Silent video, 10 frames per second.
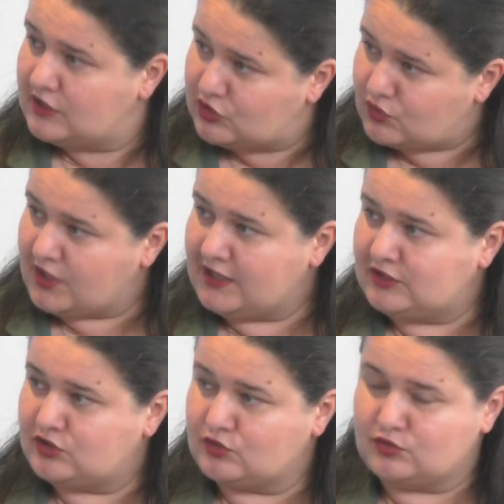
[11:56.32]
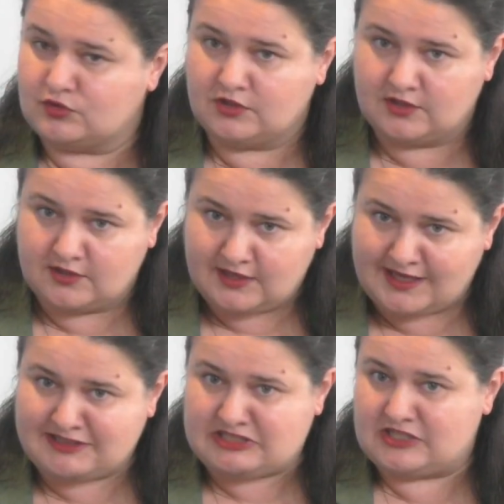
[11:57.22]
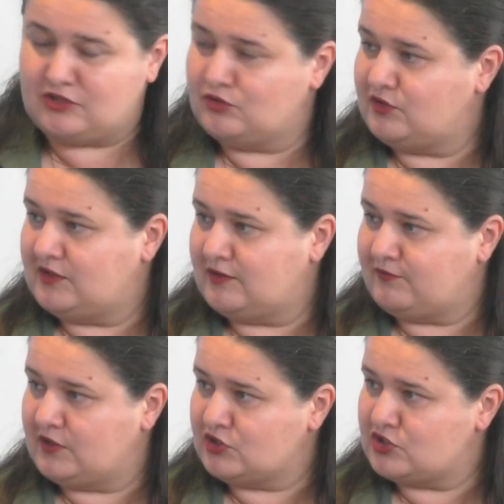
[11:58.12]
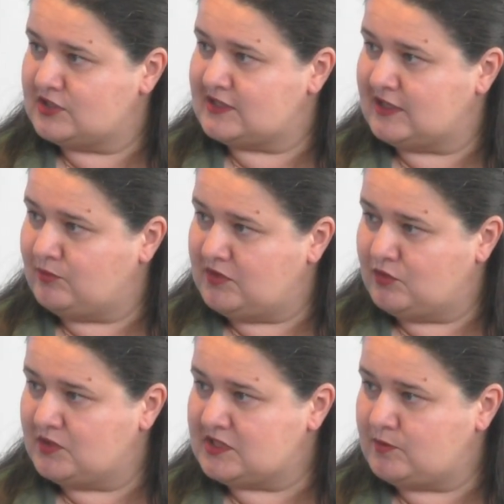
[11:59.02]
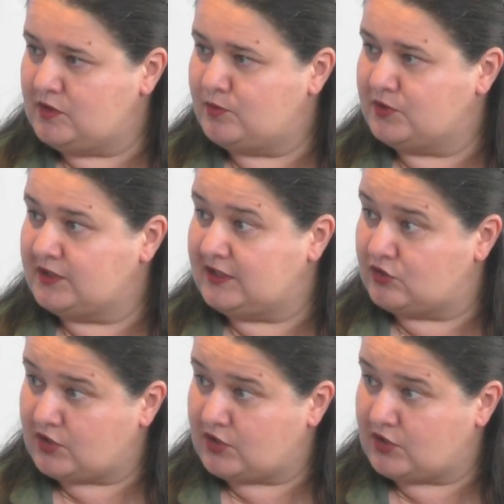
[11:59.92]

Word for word: tried to execute their functions and be with people and